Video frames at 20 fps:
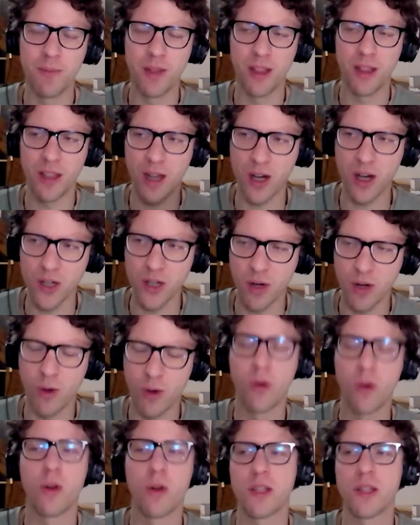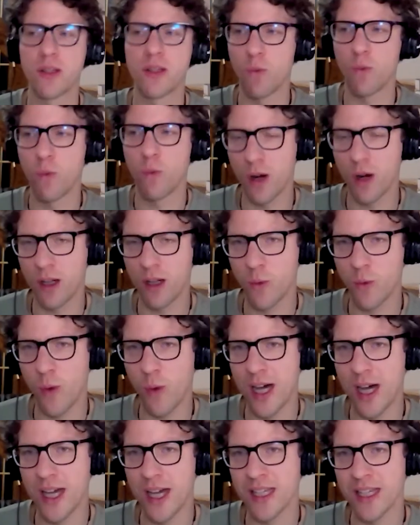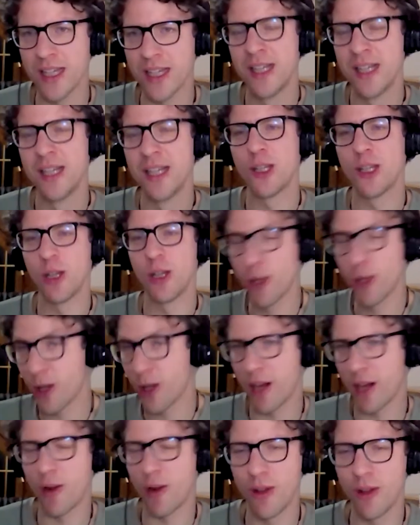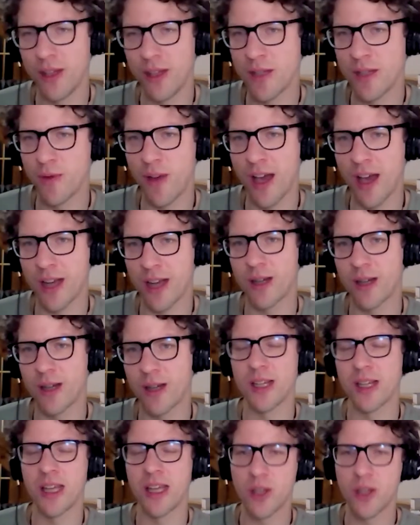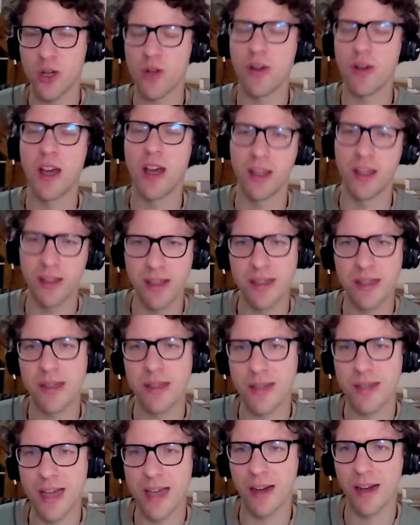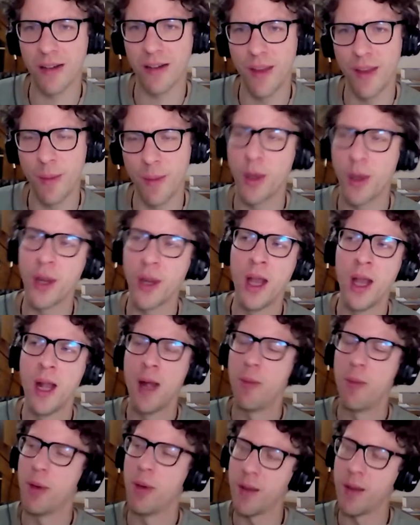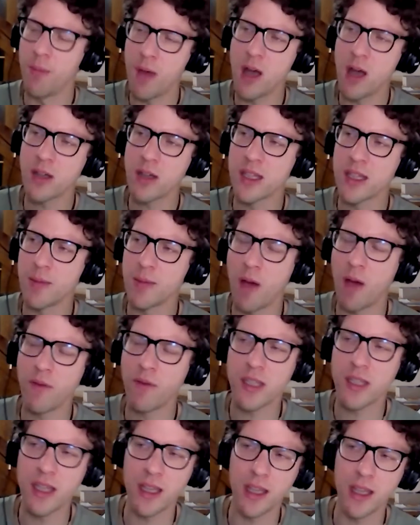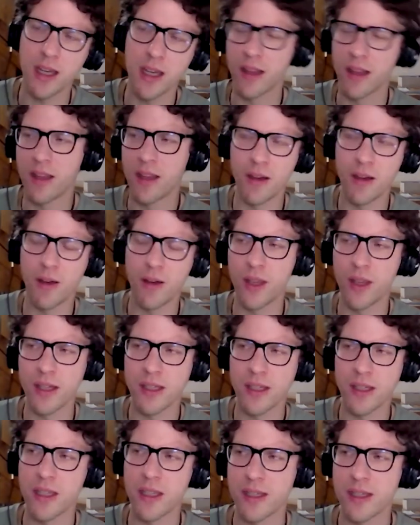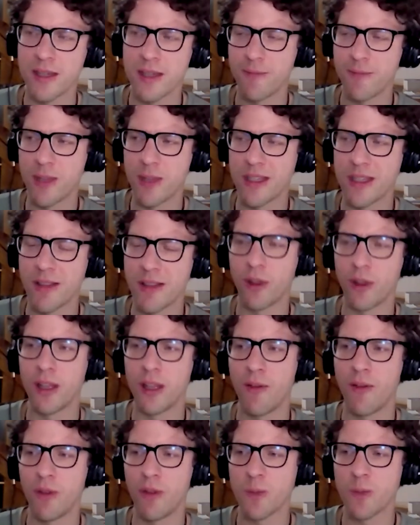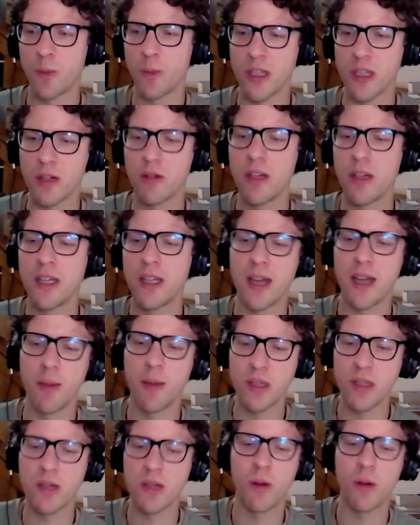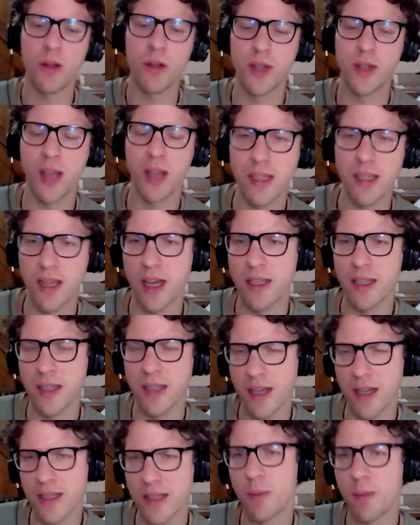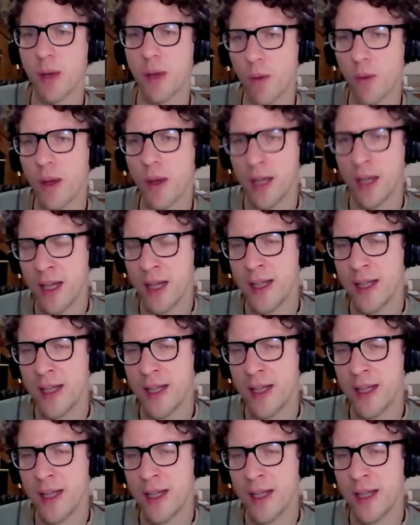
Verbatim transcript: large cohorts worldwide to look at all these factors and try to disentangle them. But amongst them, obviously, there's different levels. But screen time is emerging as a big one.